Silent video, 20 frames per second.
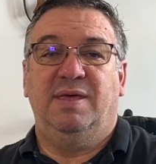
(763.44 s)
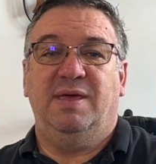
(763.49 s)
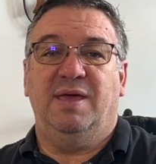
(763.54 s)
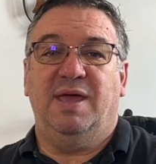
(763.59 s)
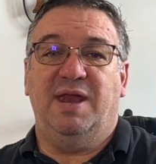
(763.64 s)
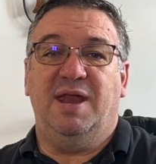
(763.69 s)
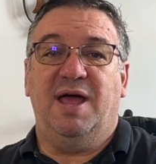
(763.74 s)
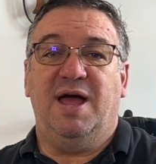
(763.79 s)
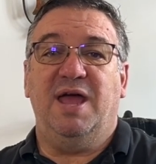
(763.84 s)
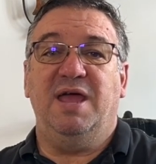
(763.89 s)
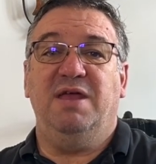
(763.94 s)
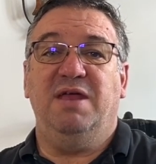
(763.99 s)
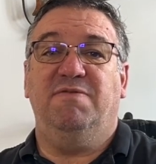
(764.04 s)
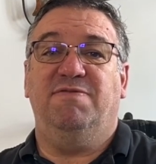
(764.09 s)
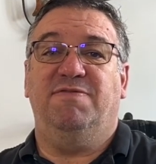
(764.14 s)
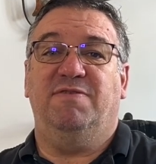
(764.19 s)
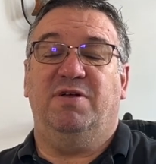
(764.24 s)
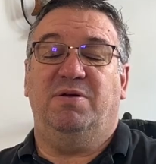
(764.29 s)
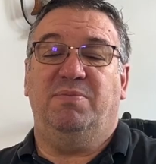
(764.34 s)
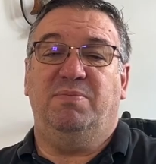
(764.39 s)
and hide
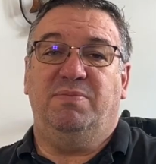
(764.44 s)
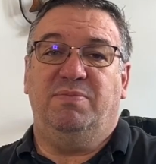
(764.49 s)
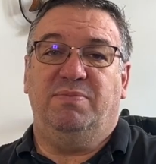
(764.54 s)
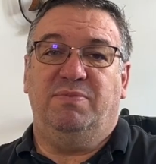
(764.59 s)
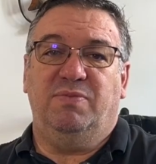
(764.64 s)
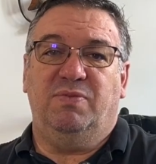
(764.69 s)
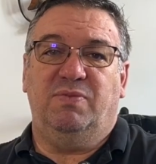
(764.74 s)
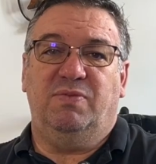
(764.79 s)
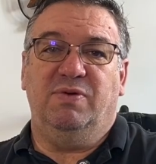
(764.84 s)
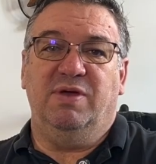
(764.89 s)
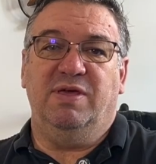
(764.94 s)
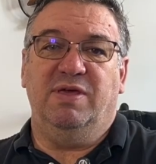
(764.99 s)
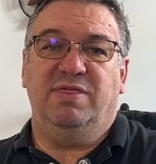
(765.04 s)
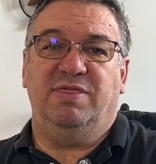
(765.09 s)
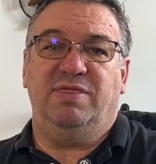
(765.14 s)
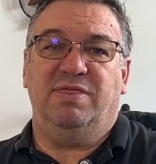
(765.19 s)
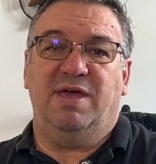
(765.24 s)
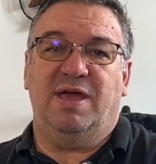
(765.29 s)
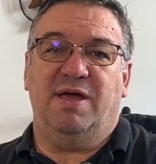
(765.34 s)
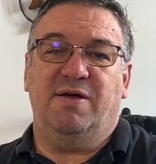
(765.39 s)
from
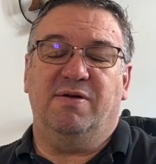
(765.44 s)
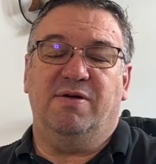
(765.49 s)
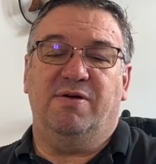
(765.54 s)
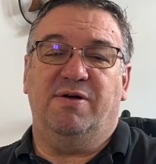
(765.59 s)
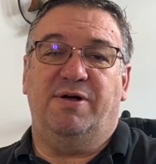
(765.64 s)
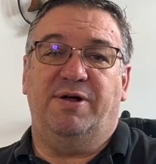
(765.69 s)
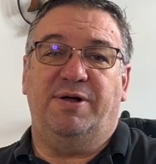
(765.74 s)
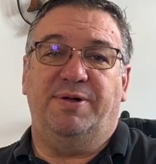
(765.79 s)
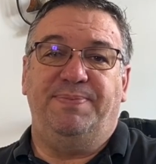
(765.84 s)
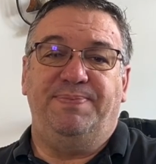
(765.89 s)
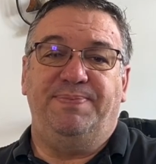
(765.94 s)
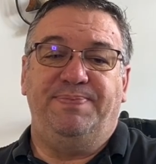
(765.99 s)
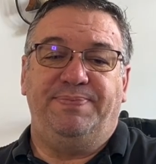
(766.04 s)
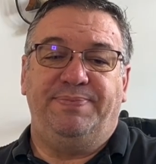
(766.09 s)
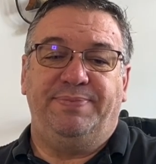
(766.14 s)
with alcohol.